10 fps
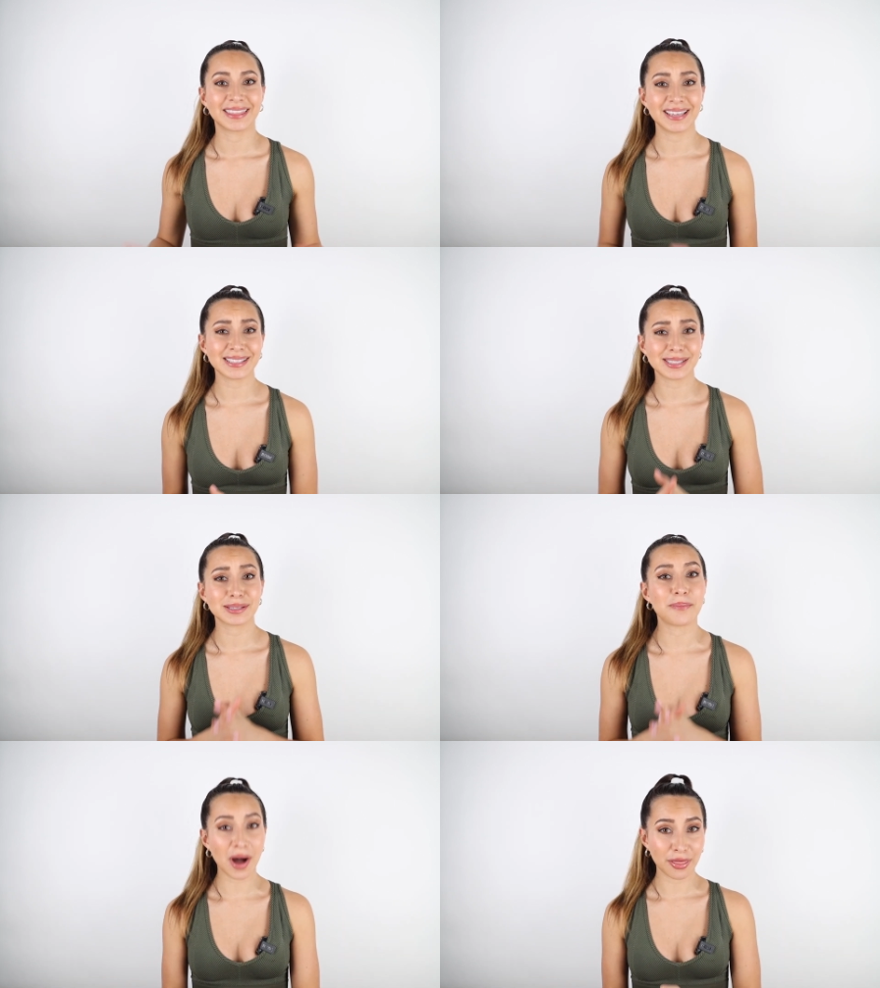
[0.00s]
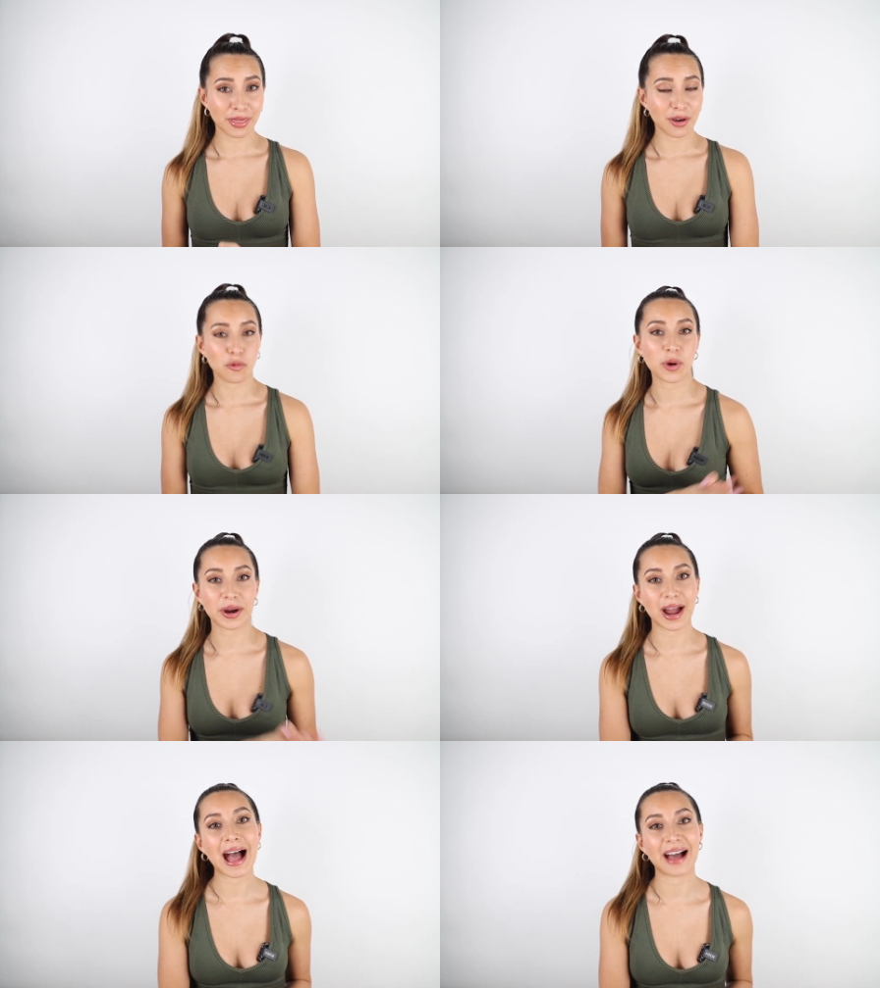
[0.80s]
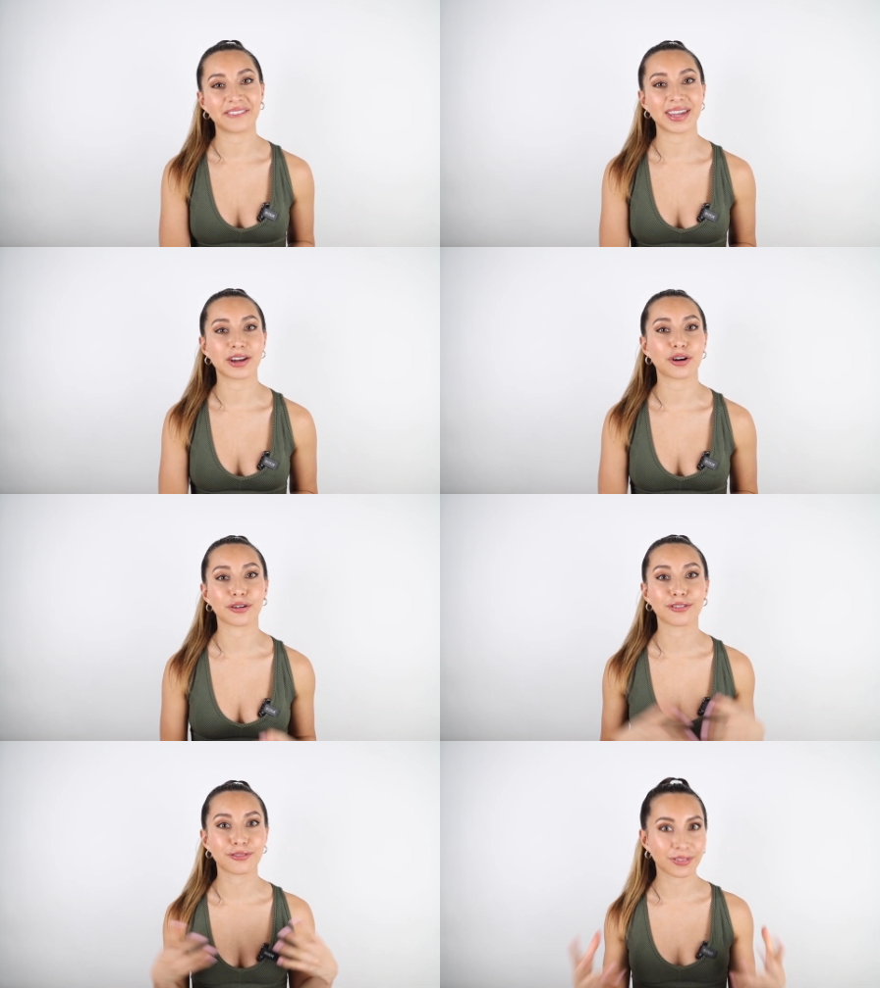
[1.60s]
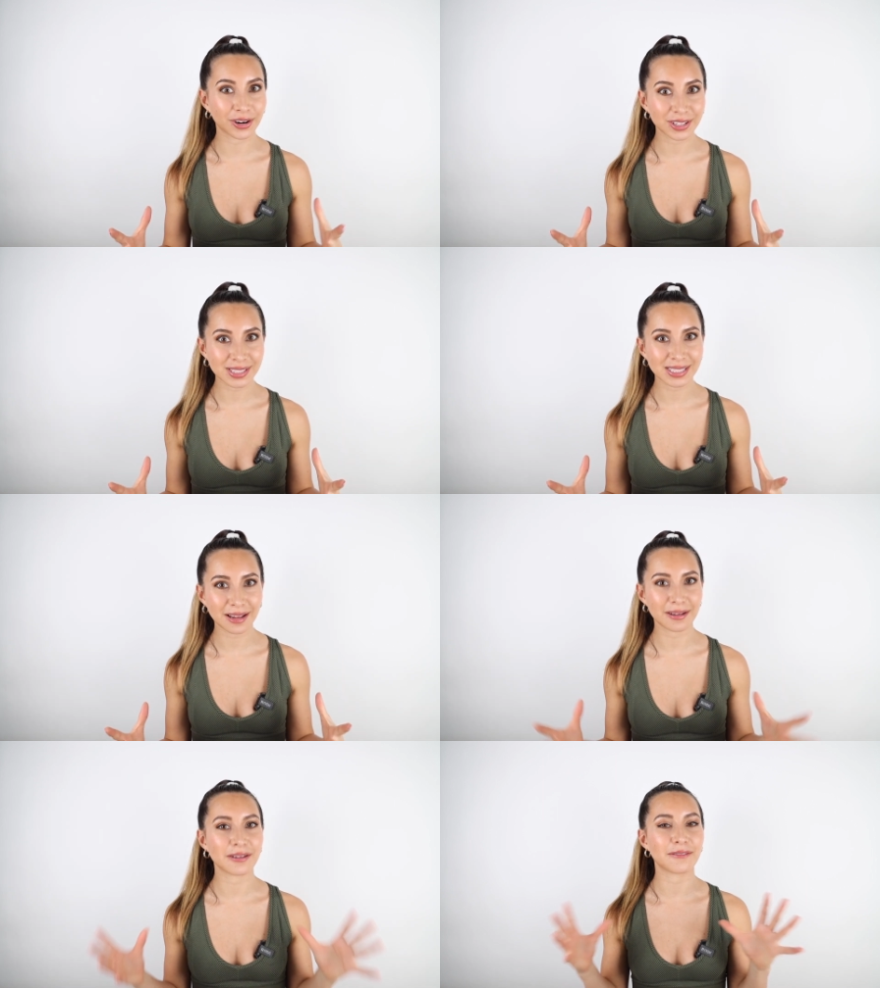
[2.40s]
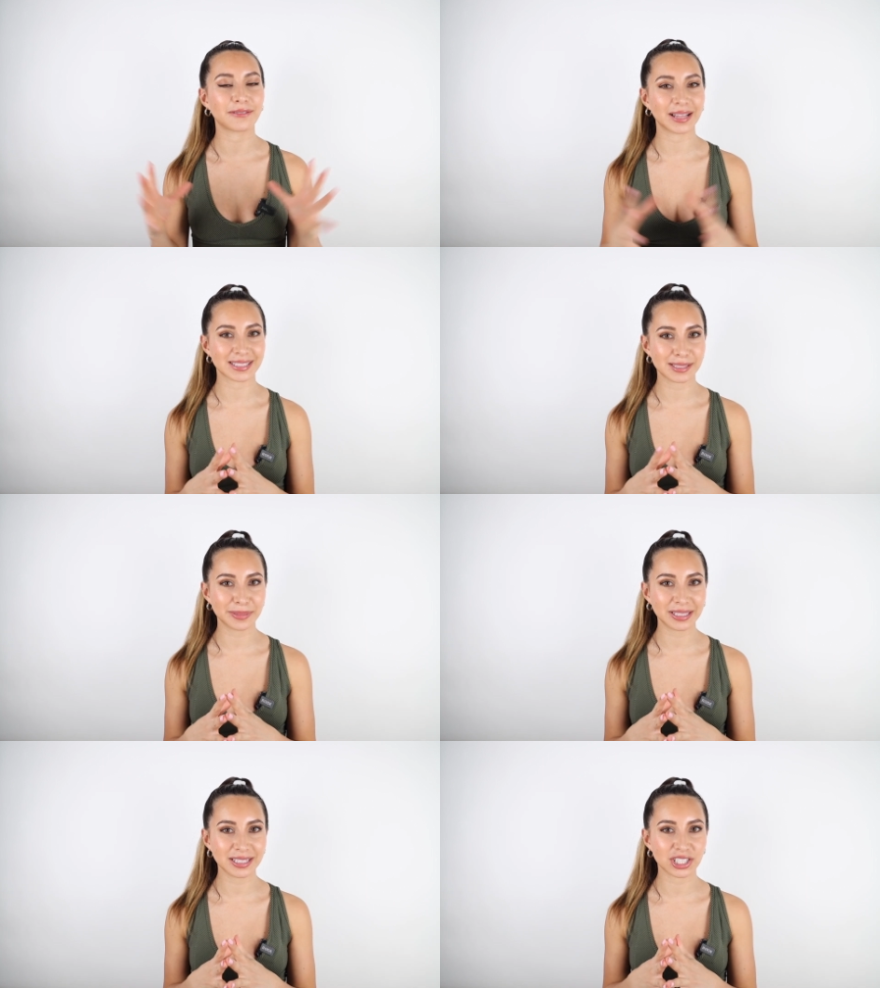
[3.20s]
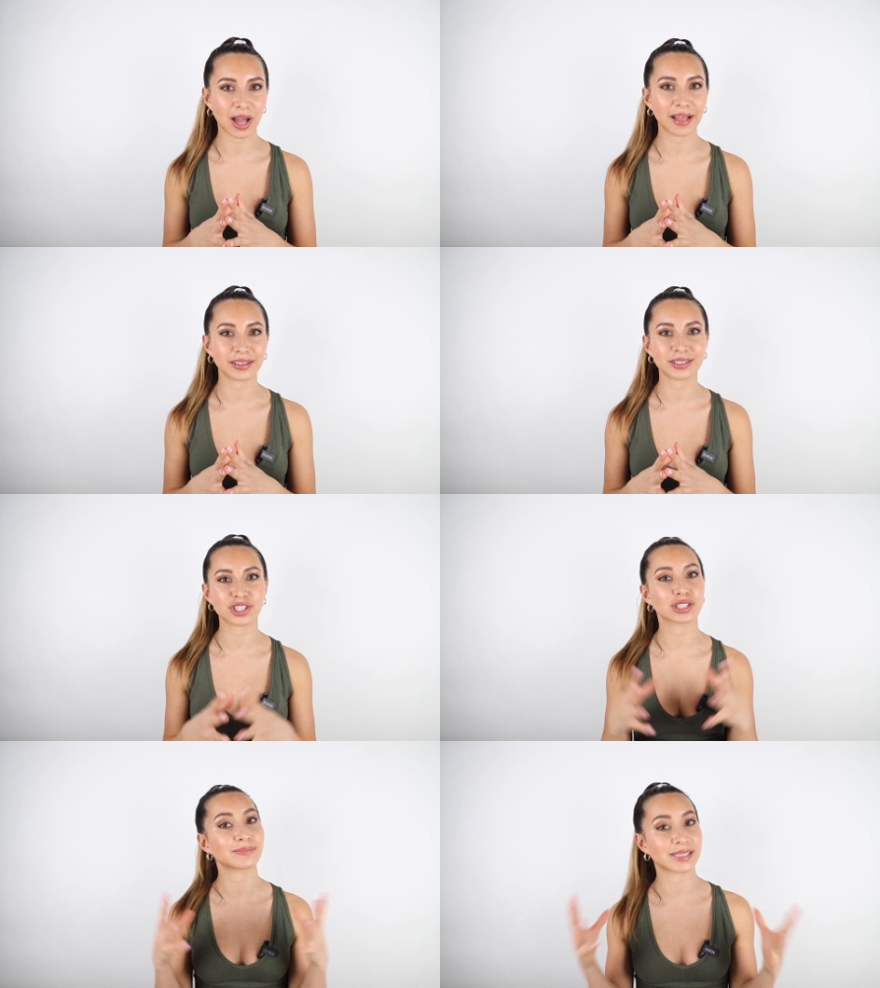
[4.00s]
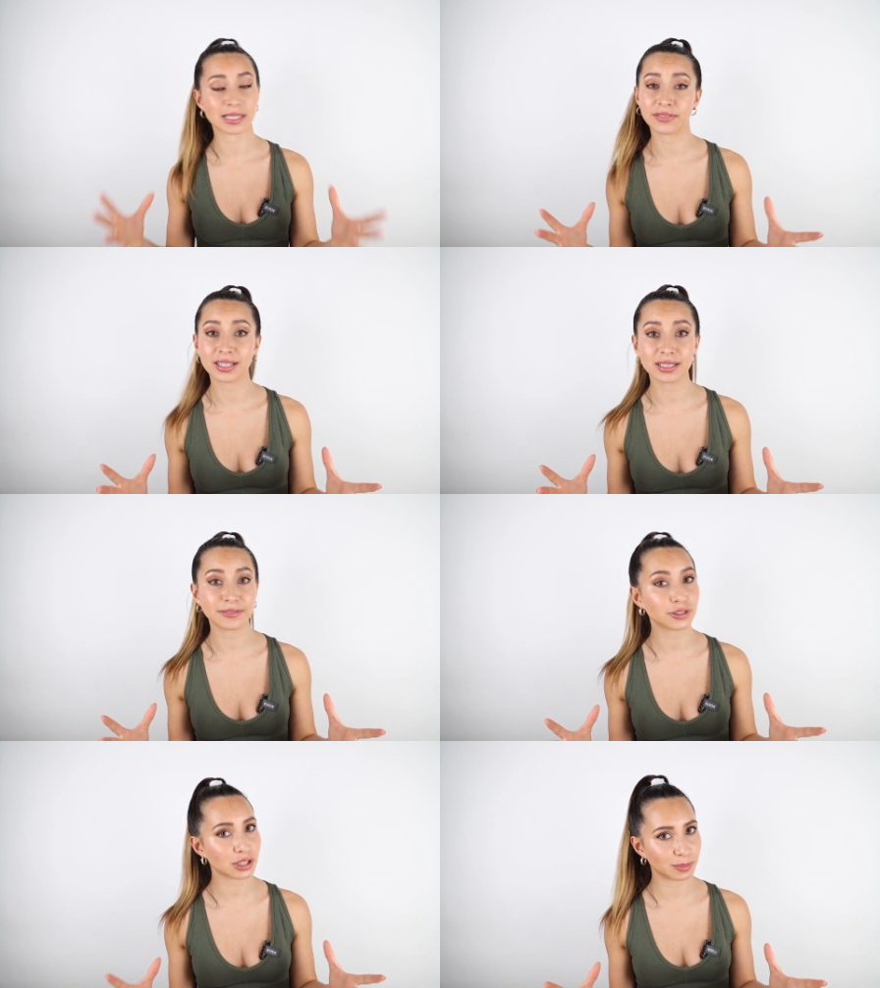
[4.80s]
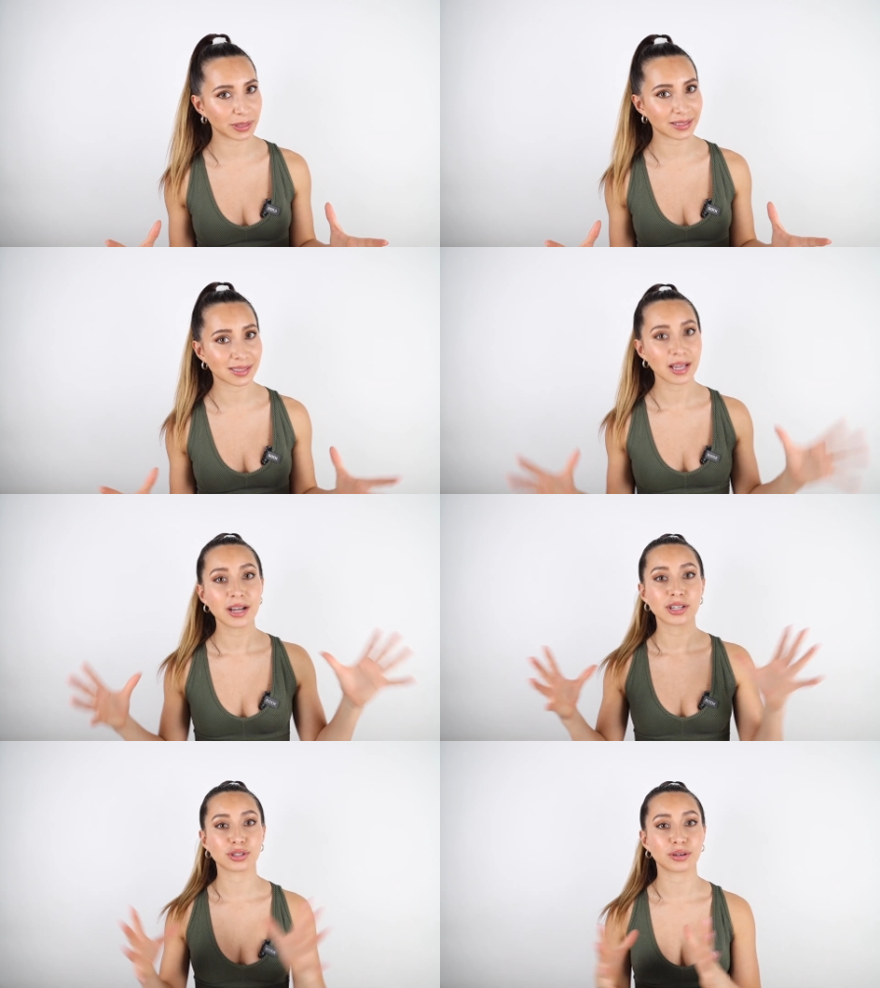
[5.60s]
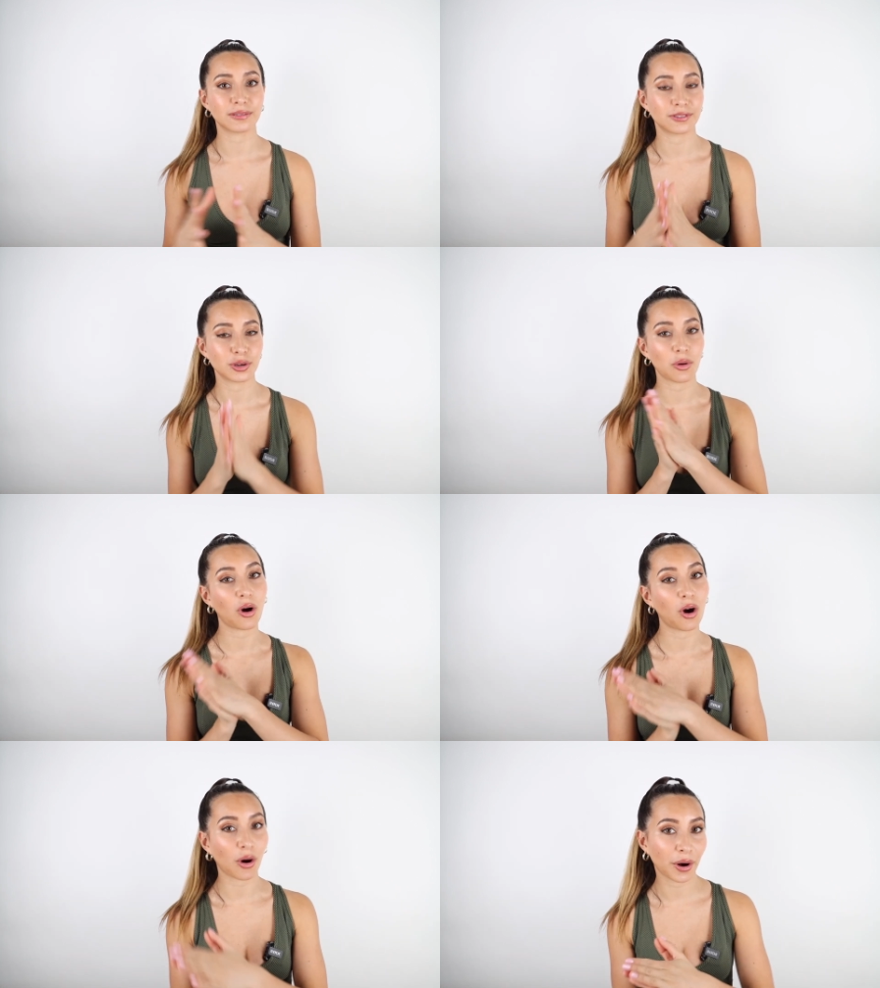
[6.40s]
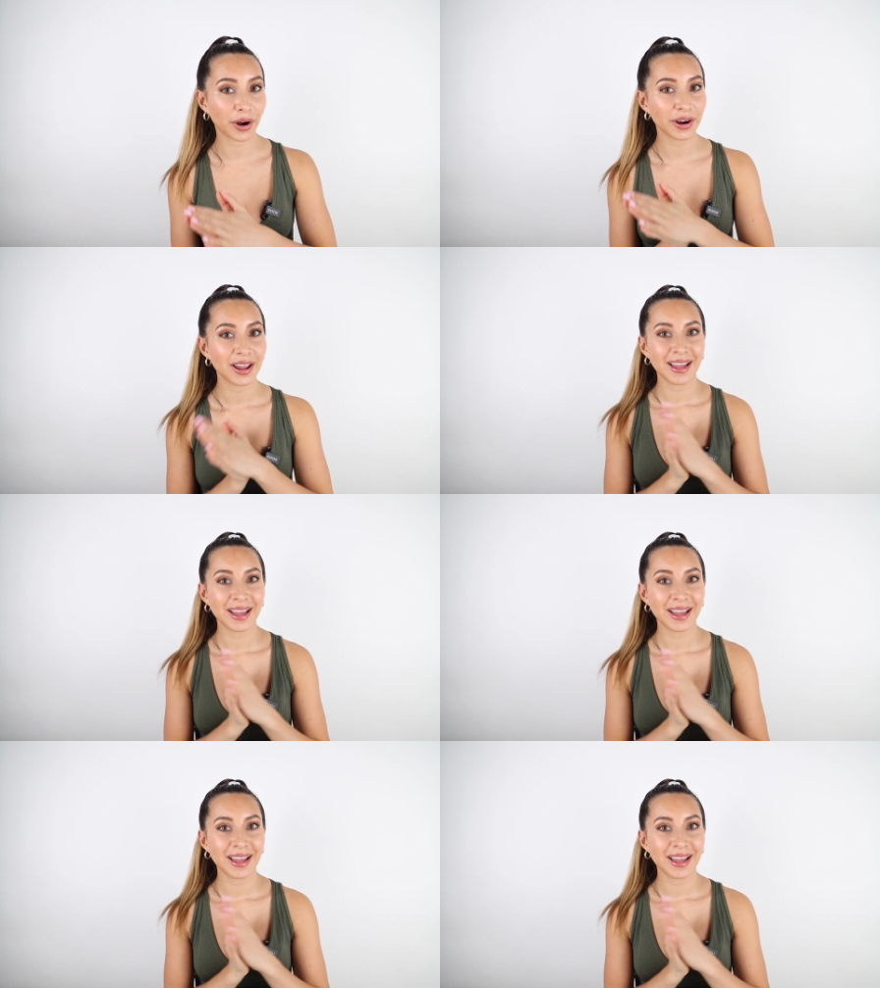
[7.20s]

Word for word: This month, we're having our first flexibility challenge specifically for splits. So if you are